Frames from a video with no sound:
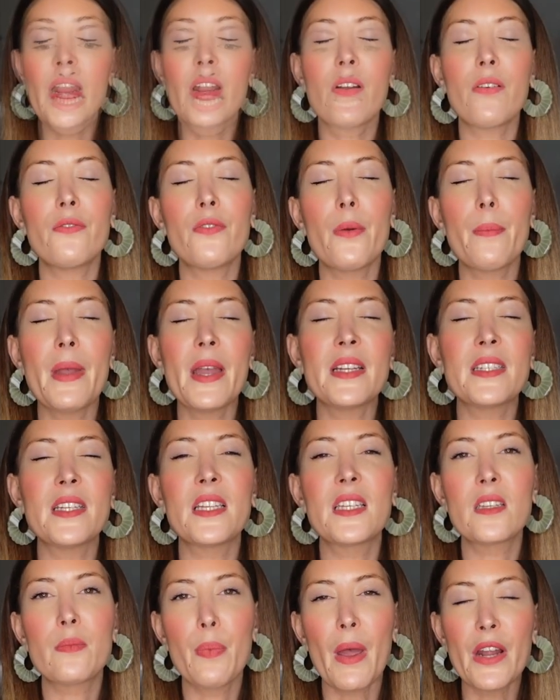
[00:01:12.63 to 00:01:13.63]
And on the base,
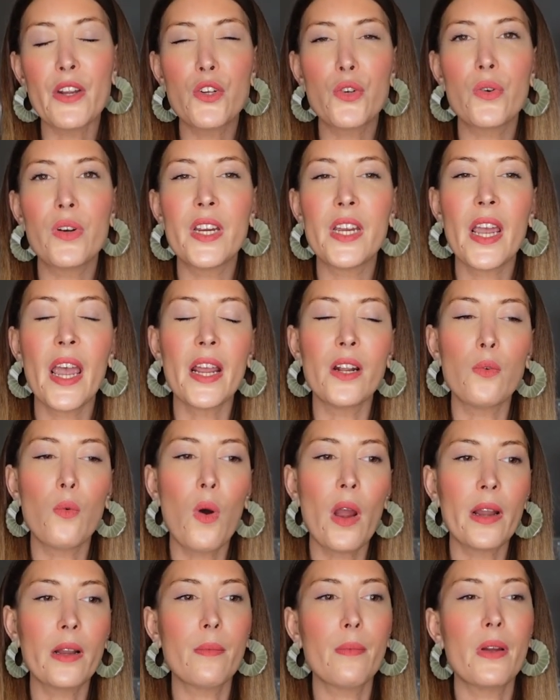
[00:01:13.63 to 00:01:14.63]
it's patchouli and
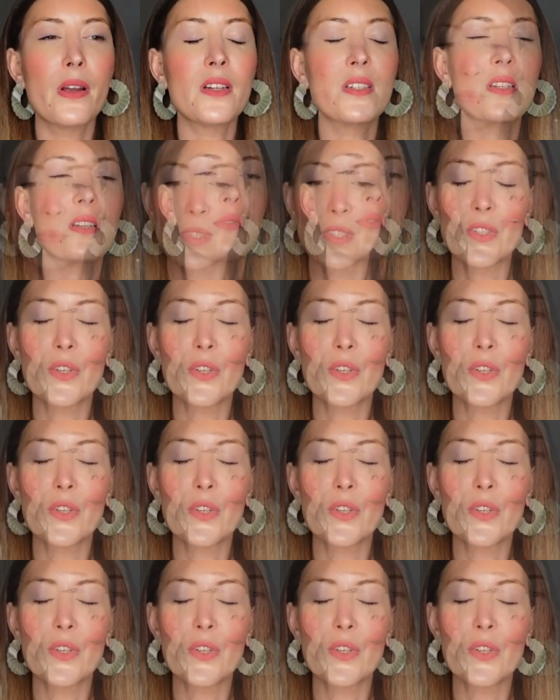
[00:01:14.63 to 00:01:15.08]
white musk.